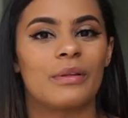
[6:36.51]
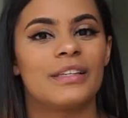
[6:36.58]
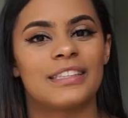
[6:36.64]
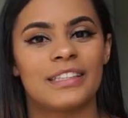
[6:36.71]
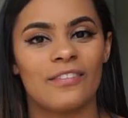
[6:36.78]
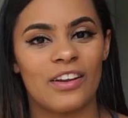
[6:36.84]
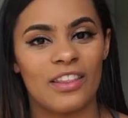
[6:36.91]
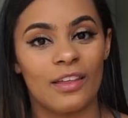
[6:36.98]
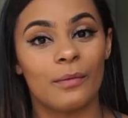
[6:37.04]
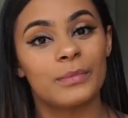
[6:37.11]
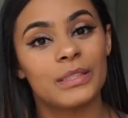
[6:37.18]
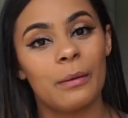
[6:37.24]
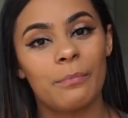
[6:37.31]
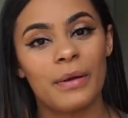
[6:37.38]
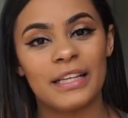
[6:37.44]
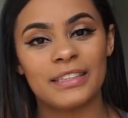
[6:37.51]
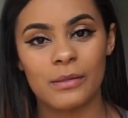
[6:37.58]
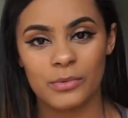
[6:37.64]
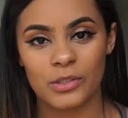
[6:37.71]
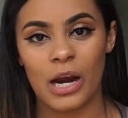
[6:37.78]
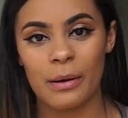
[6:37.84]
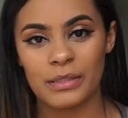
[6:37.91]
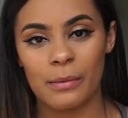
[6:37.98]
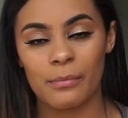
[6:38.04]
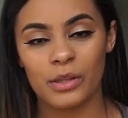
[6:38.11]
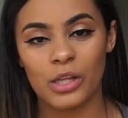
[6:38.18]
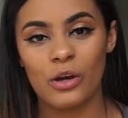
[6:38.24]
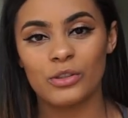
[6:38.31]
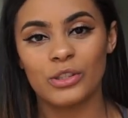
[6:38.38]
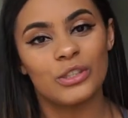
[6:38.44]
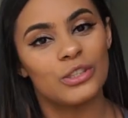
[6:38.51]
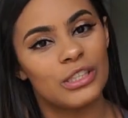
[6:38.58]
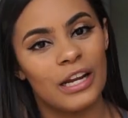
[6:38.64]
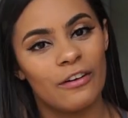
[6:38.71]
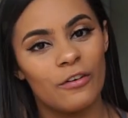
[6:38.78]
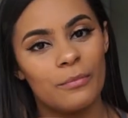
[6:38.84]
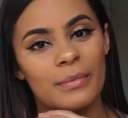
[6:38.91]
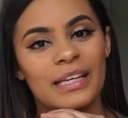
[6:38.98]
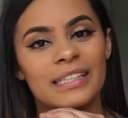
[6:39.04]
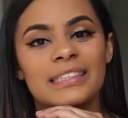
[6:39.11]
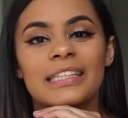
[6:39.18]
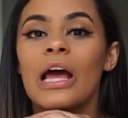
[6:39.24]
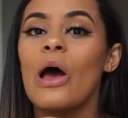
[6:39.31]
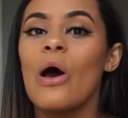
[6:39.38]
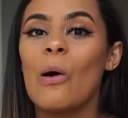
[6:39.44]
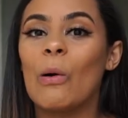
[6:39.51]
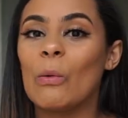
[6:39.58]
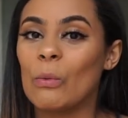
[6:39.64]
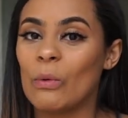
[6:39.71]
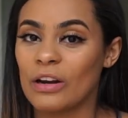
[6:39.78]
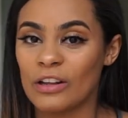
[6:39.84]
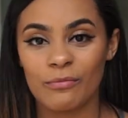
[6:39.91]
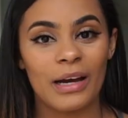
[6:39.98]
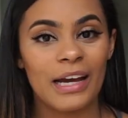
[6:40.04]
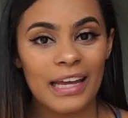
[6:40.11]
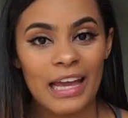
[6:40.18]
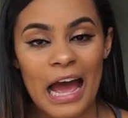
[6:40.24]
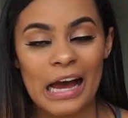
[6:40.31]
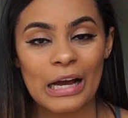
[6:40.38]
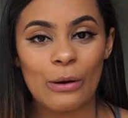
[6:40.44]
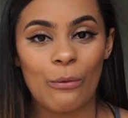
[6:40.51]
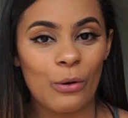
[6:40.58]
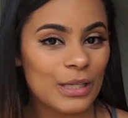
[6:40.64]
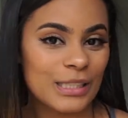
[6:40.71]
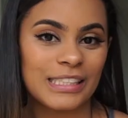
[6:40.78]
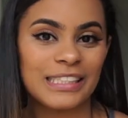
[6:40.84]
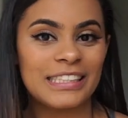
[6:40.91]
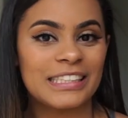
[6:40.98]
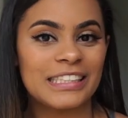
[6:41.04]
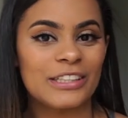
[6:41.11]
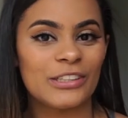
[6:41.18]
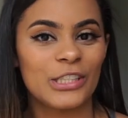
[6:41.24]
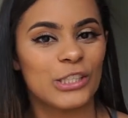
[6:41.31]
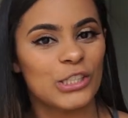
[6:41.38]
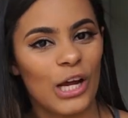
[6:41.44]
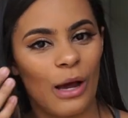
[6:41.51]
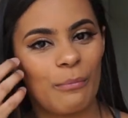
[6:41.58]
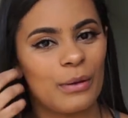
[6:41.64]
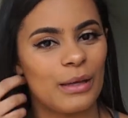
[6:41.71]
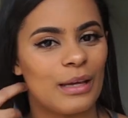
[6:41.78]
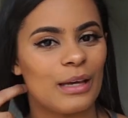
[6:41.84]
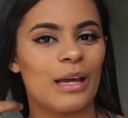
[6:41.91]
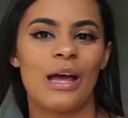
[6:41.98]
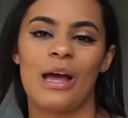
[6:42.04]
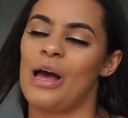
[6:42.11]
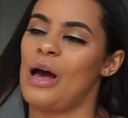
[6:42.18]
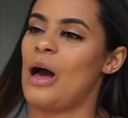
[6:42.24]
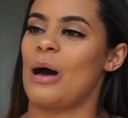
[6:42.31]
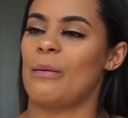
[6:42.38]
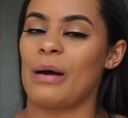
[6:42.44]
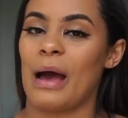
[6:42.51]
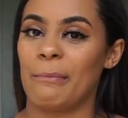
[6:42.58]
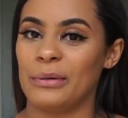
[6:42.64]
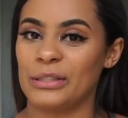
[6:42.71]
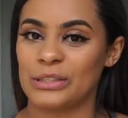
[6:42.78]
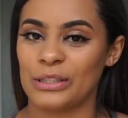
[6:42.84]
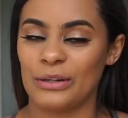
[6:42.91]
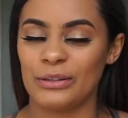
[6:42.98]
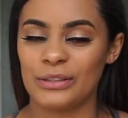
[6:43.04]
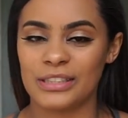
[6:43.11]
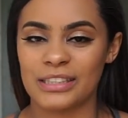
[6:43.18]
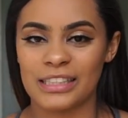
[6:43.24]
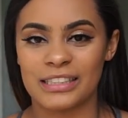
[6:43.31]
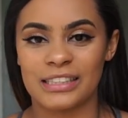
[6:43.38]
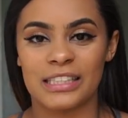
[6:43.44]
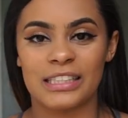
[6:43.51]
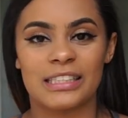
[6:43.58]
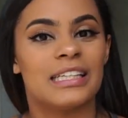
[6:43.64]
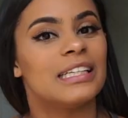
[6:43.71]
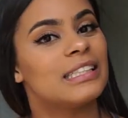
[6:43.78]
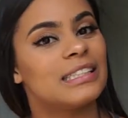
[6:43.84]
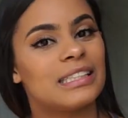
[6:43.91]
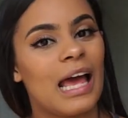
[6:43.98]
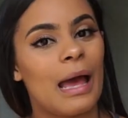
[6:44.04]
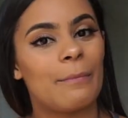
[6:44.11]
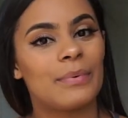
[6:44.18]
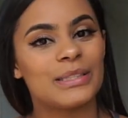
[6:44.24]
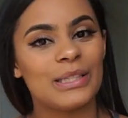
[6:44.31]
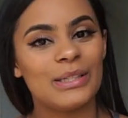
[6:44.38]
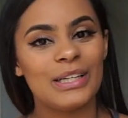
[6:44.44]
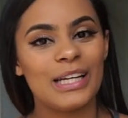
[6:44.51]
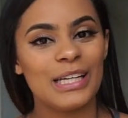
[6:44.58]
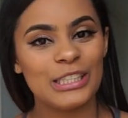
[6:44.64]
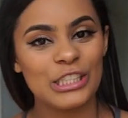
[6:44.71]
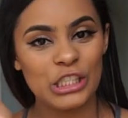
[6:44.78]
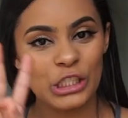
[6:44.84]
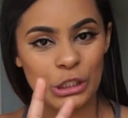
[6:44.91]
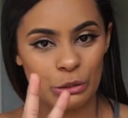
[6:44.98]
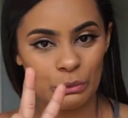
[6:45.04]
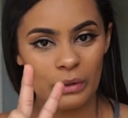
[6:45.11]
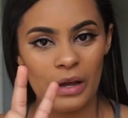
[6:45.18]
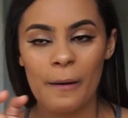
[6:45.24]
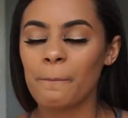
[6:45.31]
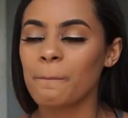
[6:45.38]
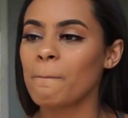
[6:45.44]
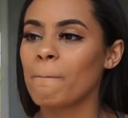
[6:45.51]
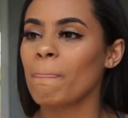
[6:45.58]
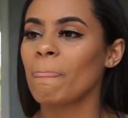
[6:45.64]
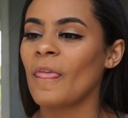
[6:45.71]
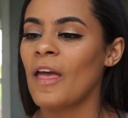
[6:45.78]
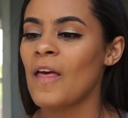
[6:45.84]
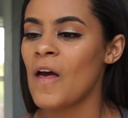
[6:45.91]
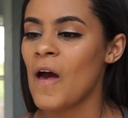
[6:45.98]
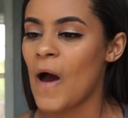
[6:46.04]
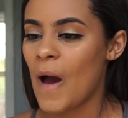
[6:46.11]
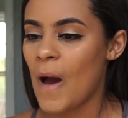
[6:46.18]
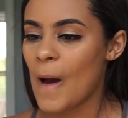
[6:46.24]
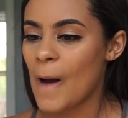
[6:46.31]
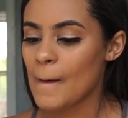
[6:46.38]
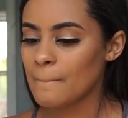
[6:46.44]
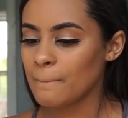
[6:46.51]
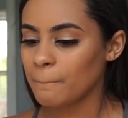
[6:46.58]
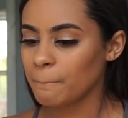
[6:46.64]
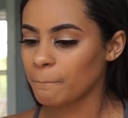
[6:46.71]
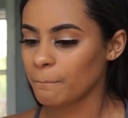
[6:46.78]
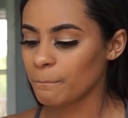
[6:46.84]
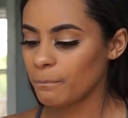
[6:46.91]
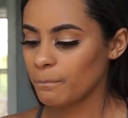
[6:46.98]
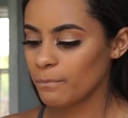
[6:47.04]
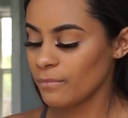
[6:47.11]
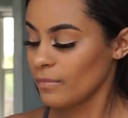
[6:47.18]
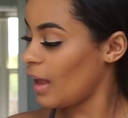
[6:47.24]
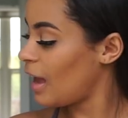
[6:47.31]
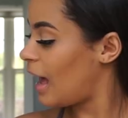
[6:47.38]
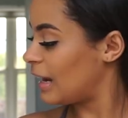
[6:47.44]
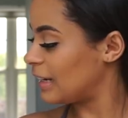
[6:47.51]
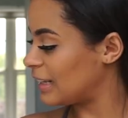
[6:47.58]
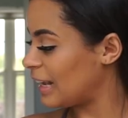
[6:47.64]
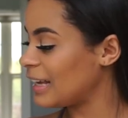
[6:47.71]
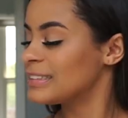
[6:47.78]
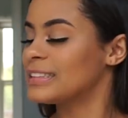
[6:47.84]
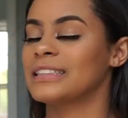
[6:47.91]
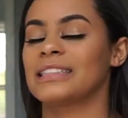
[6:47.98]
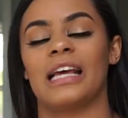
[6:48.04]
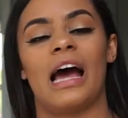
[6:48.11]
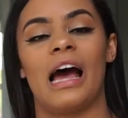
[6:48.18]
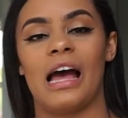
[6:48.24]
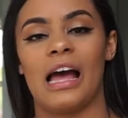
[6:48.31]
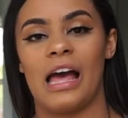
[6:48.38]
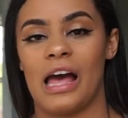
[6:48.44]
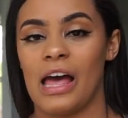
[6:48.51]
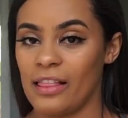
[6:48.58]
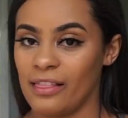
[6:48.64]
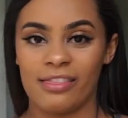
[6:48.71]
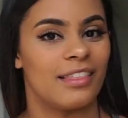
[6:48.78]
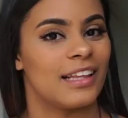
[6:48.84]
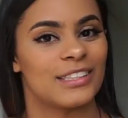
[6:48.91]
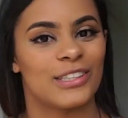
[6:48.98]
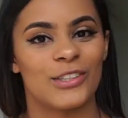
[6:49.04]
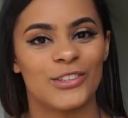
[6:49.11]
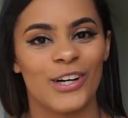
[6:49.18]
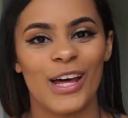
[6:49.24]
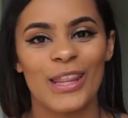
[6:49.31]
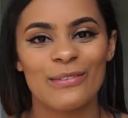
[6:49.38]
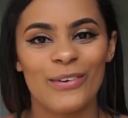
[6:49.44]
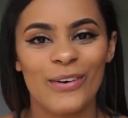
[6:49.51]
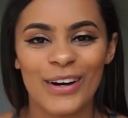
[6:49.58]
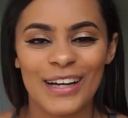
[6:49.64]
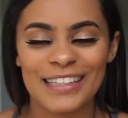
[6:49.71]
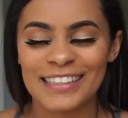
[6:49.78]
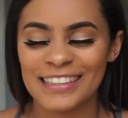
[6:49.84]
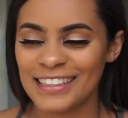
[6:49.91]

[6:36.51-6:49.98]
Please give it a thumbs up and subscribe down below so you never miss one of my quarantine series shopping um, episodes because this is episode two. Um, and yes, Let's go try them on.